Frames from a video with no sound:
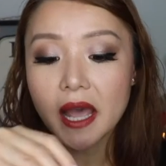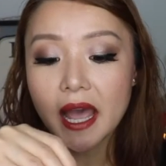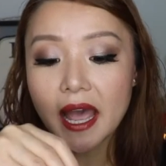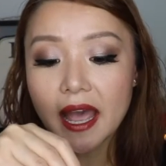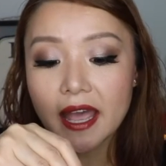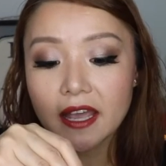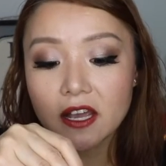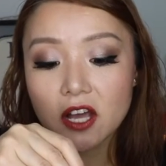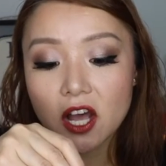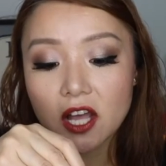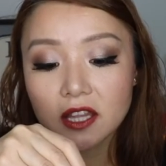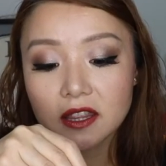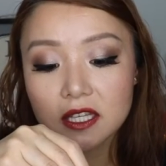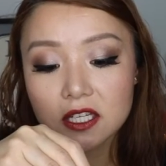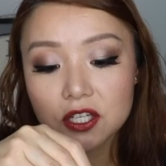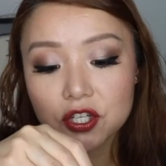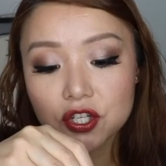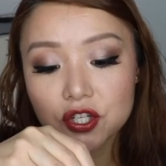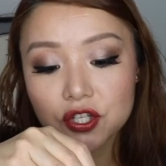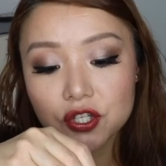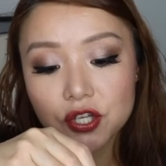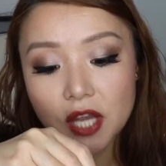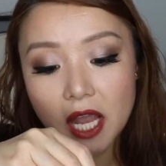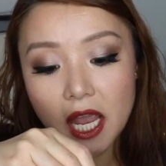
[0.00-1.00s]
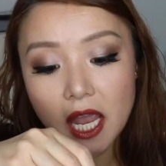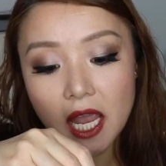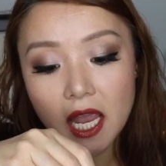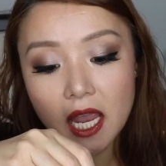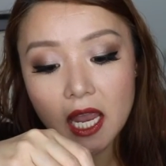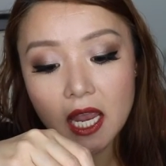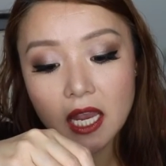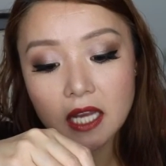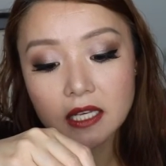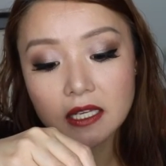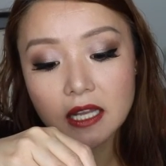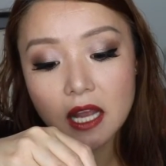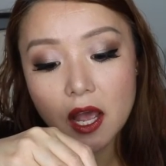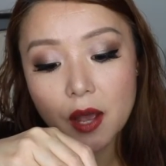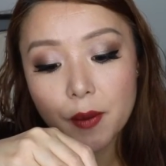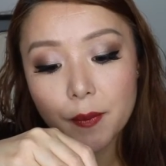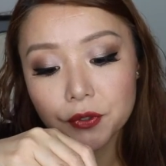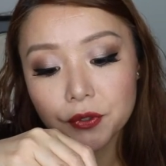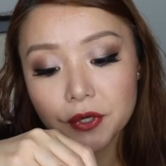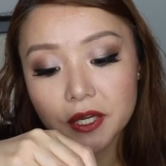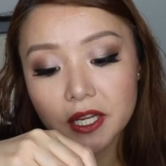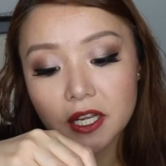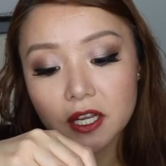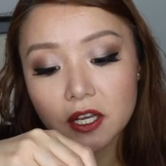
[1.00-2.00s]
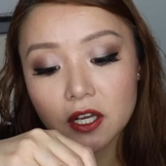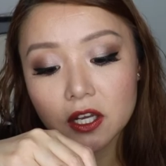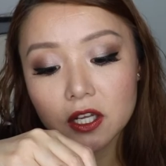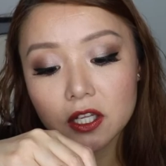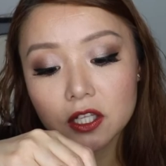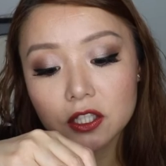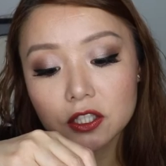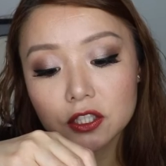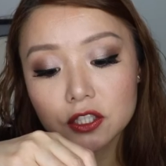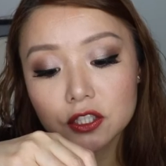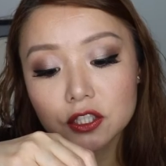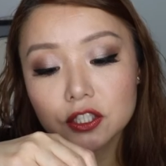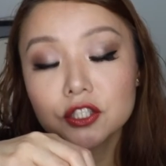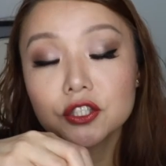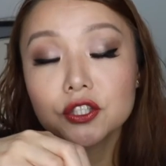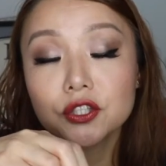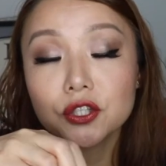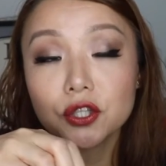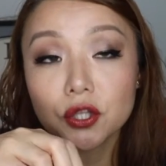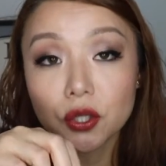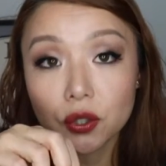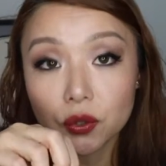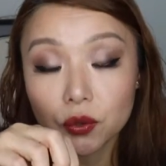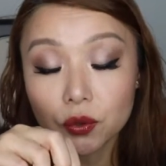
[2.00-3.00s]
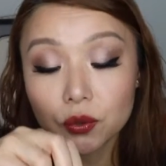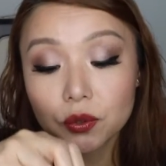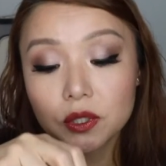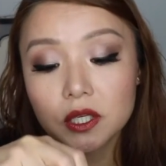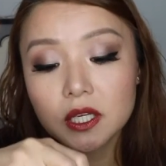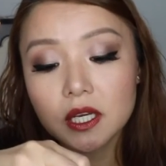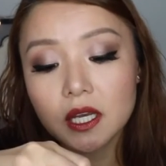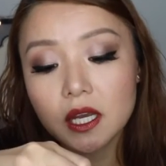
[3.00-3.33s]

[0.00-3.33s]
I got the shade Real Nude,